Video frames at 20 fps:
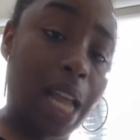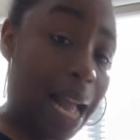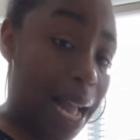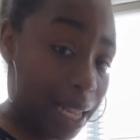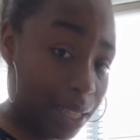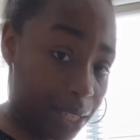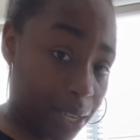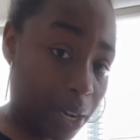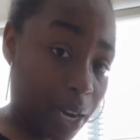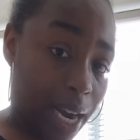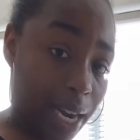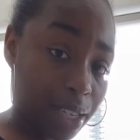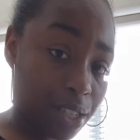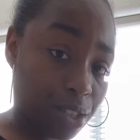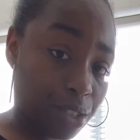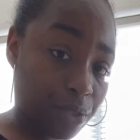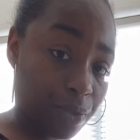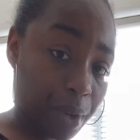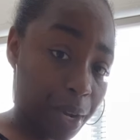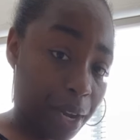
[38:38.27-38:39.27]
ask your
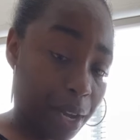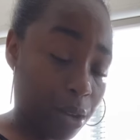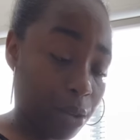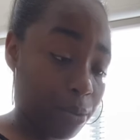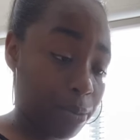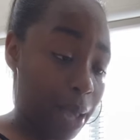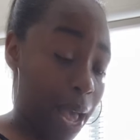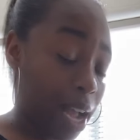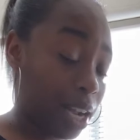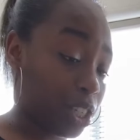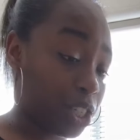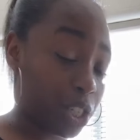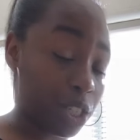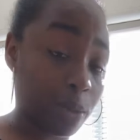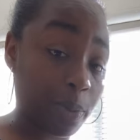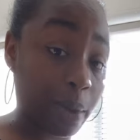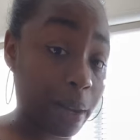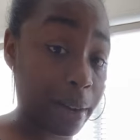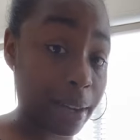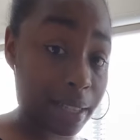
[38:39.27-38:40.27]
angels for help. Ask your
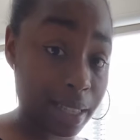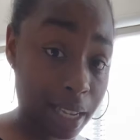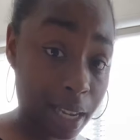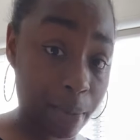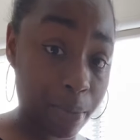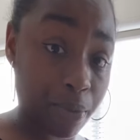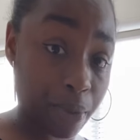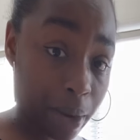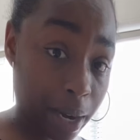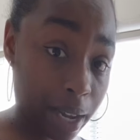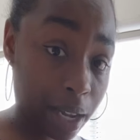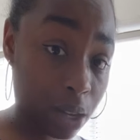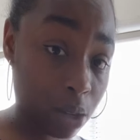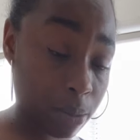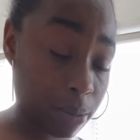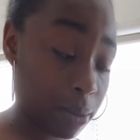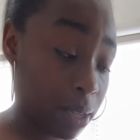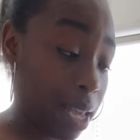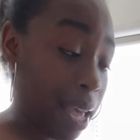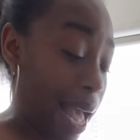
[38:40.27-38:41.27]
spirit team for
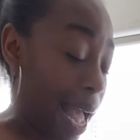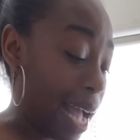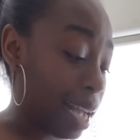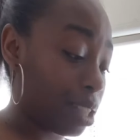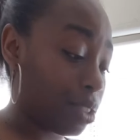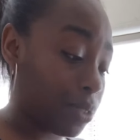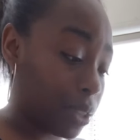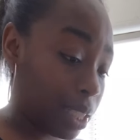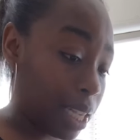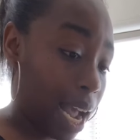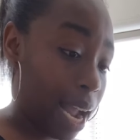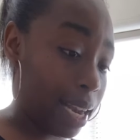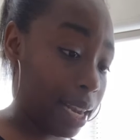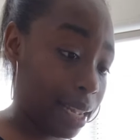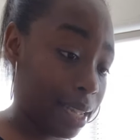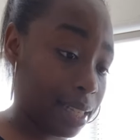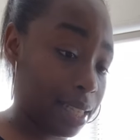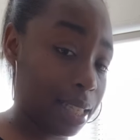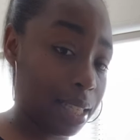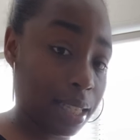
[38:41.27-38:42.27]
help. Ask for
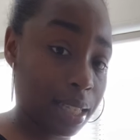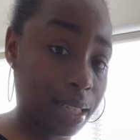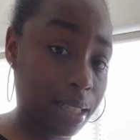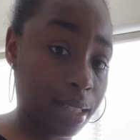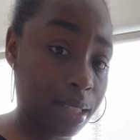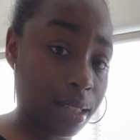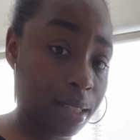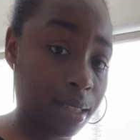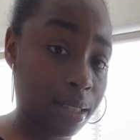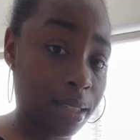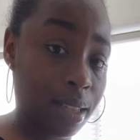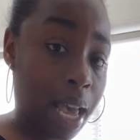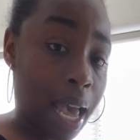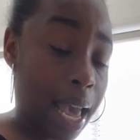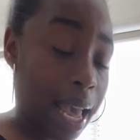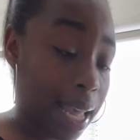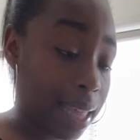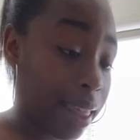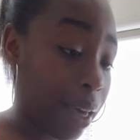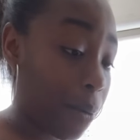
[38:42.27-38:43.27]
guidance.
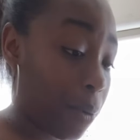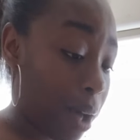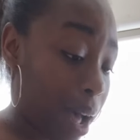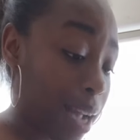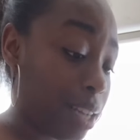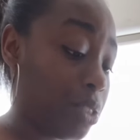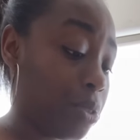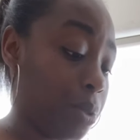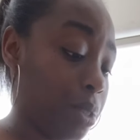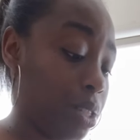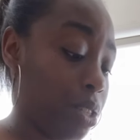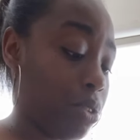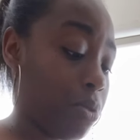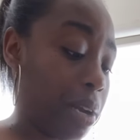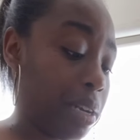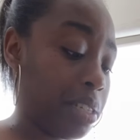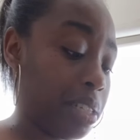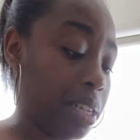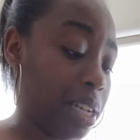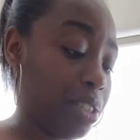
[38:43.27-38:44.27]
And they will guide you in the
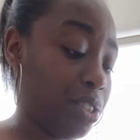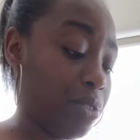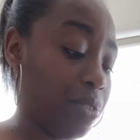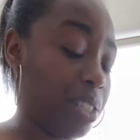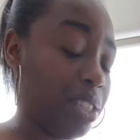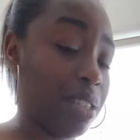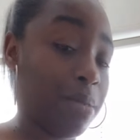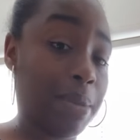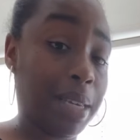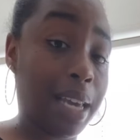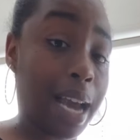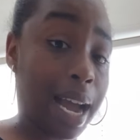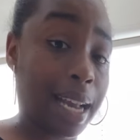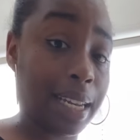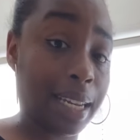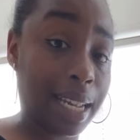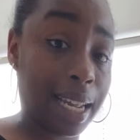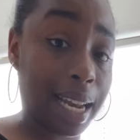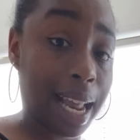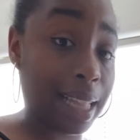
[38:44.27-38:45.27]
direction that's going to be
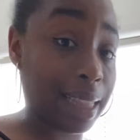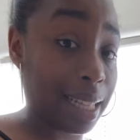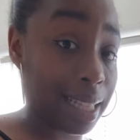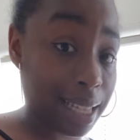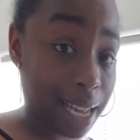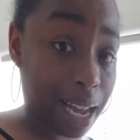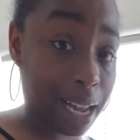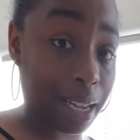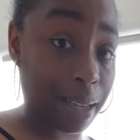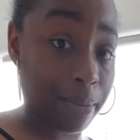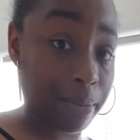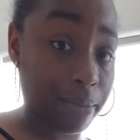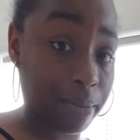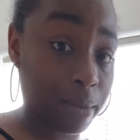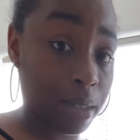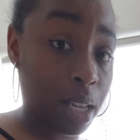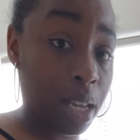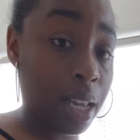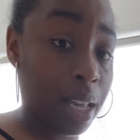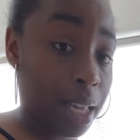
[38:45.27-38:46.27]
guided in at the time.
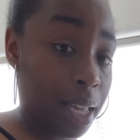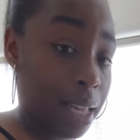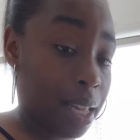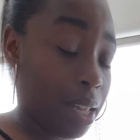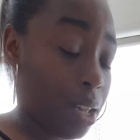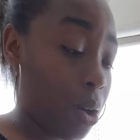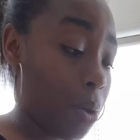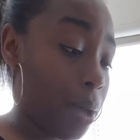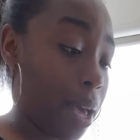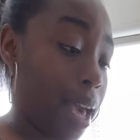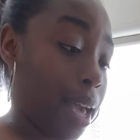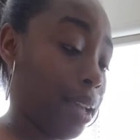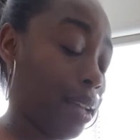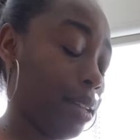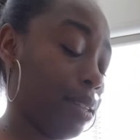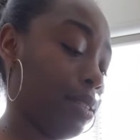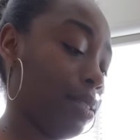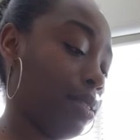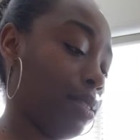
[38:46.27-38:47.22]
Okay?